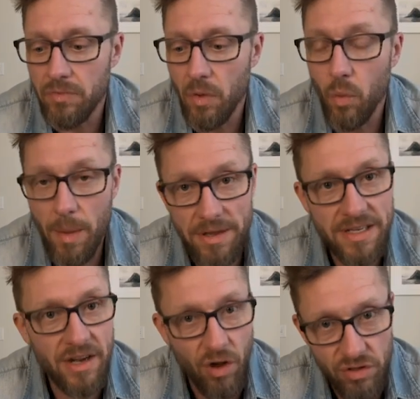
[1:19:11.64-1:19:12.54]
Women
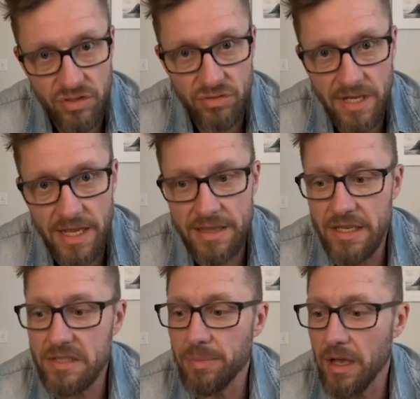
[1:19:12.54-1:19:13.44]
can also take
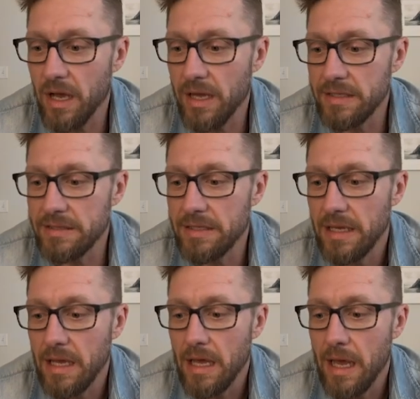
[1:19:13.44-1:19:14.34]
this because
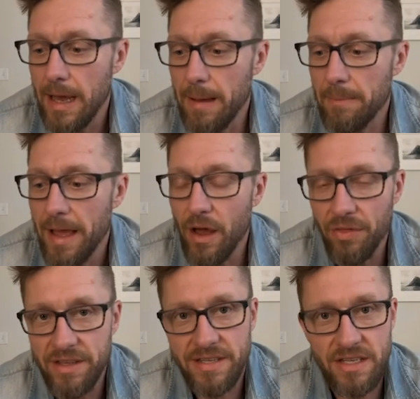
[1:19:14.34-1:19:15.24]

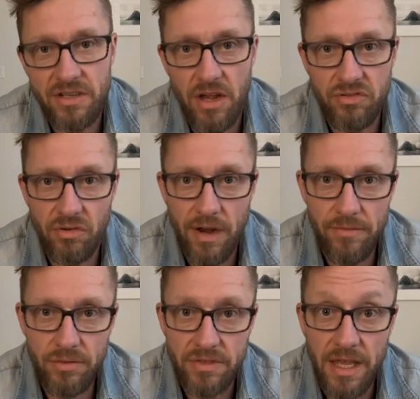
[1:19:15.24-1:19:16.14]
healthy testosterone
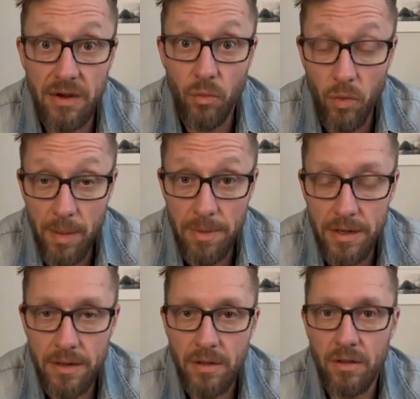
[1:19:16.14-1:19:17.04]
levels in
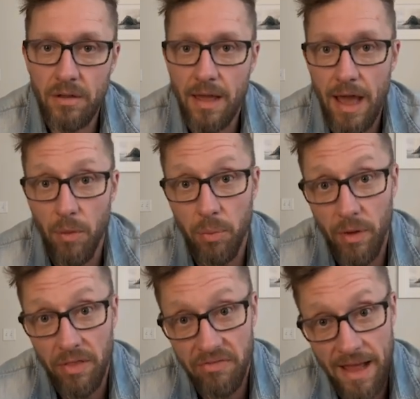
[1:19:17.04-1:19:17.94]
women help
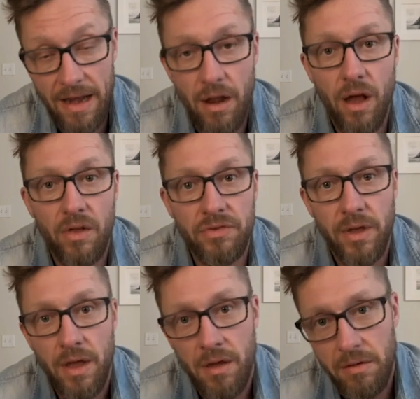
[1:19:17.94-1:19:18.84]
with fat loss,
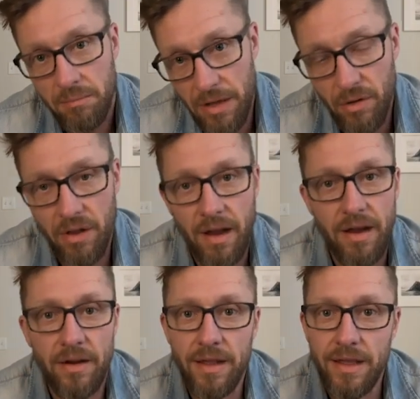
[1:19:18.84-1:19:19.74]
mental
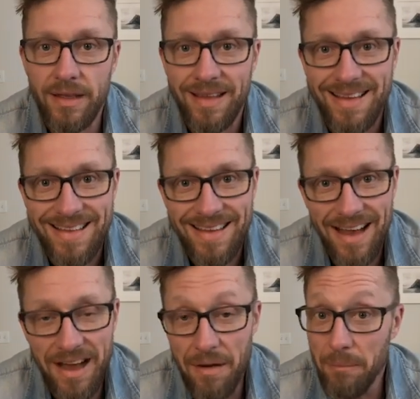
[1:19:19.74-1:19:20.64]
clarity,
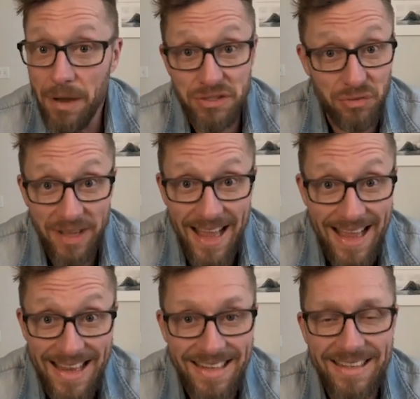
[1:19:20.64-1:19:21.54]
muscle
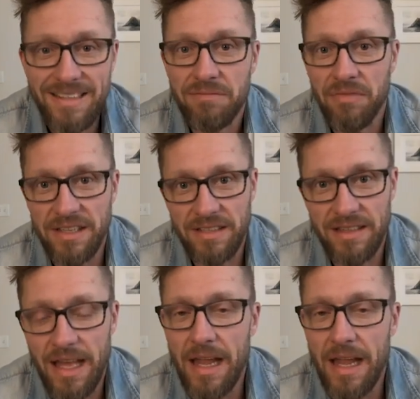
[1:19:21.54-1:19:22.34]
gain, things like that.